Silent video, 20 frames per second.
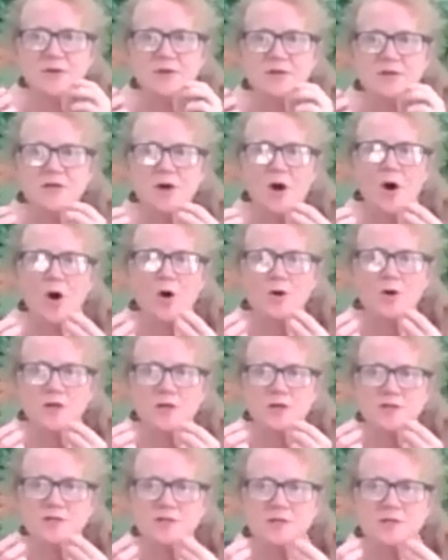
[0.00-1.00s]
it's all
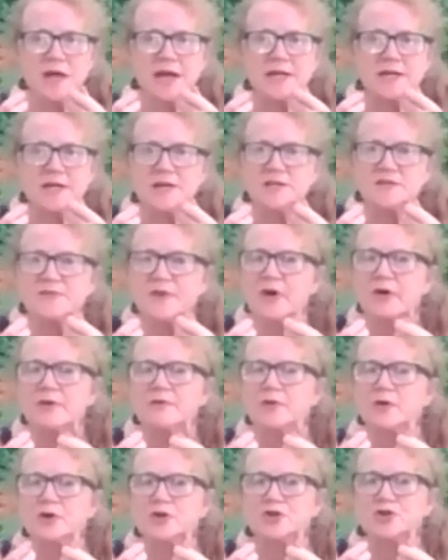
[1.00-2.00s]
it's like it's very
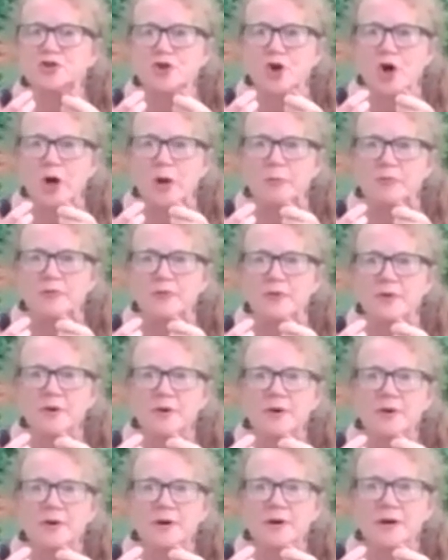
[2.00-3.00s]
very sharp
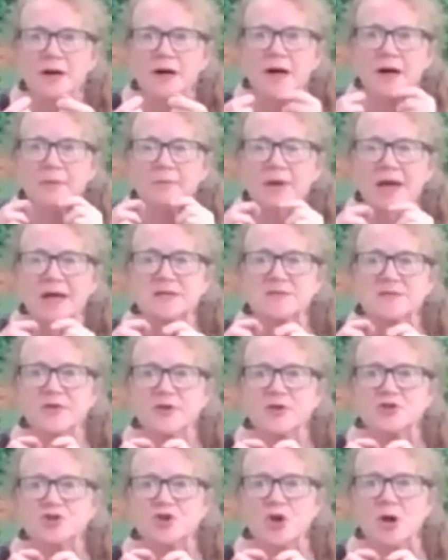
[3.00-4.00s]
um, has
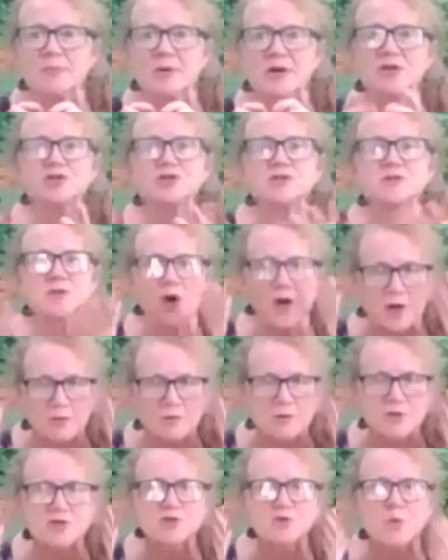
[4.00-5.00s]
very sharp edges on it,
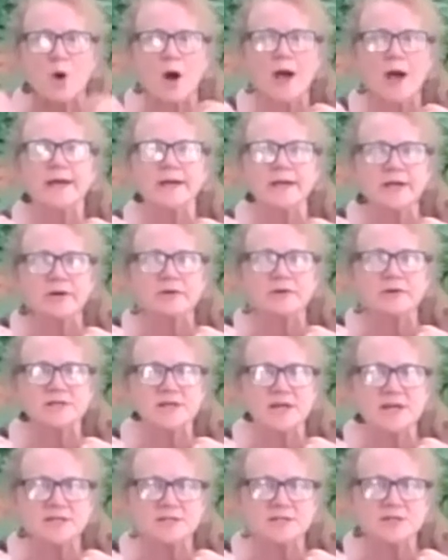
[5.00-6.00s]
which is why it
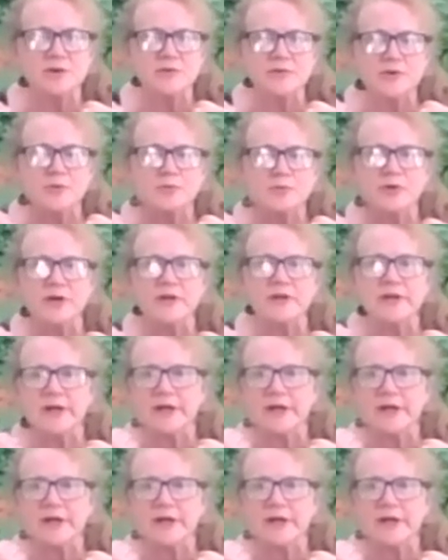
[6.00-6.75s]
irritates you if you breathe it